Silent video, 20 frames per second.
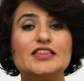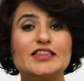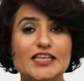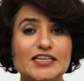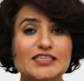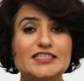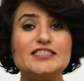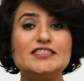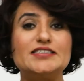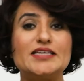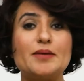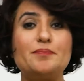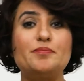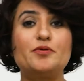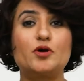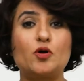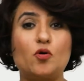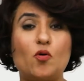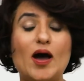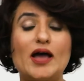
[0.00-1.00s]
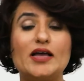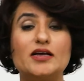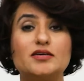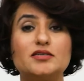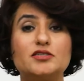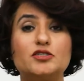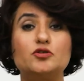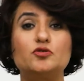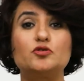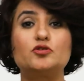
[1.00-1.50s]
This step
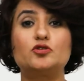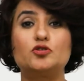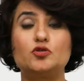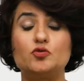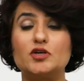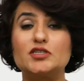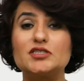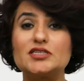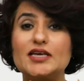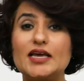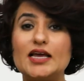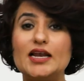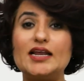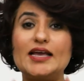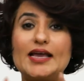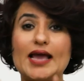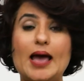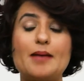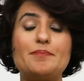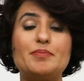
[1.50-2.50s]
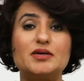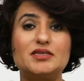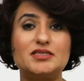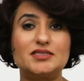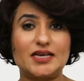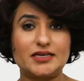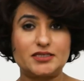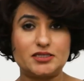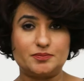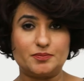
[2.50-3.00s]
requires you to do a skill gap
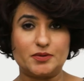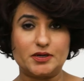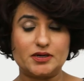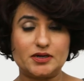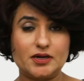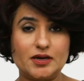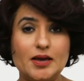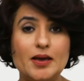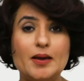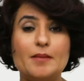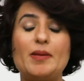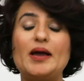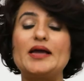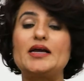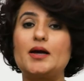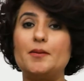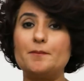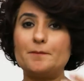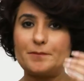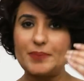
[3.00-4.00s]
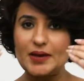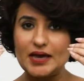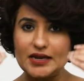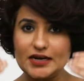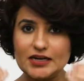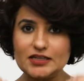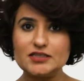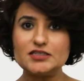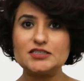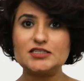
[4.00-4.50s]
assessment by
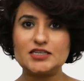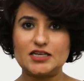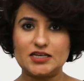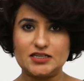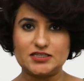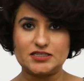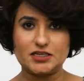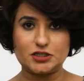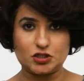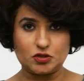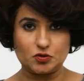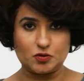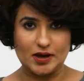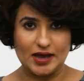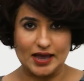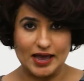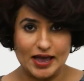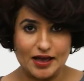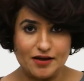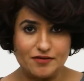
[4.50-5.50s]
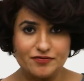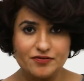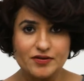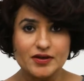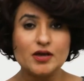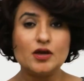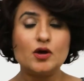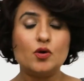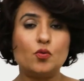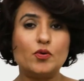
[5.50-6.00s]
comparing the skills that you have
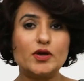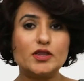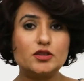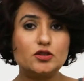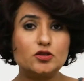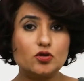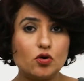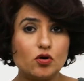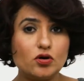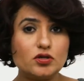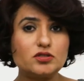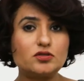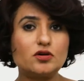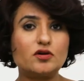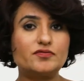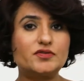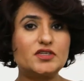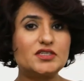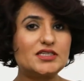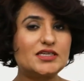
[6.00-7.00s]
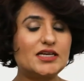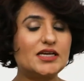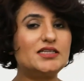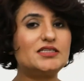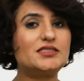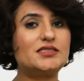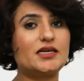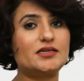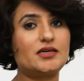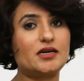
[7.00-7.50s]
with those of the
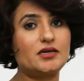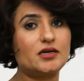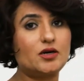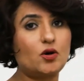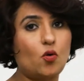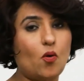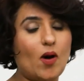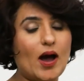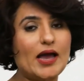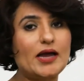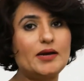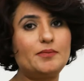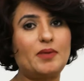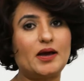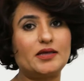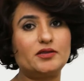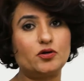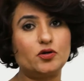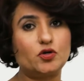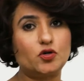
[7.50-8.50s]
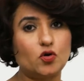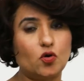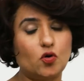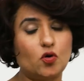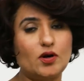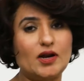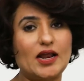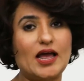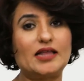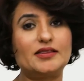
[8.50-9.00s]
skills that are required by the
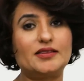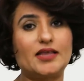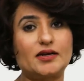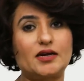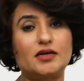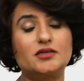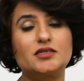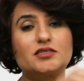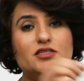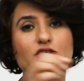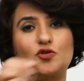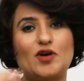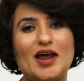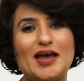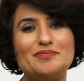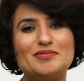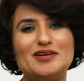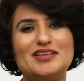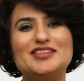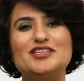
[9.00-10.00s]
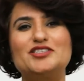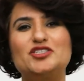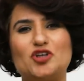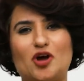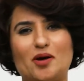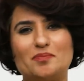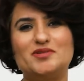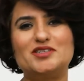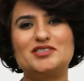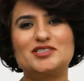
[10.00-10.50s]
role and that are described in the
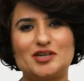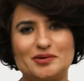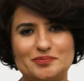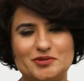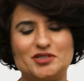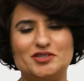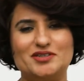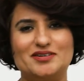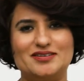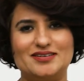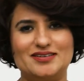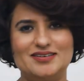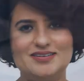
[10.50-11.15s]
job description.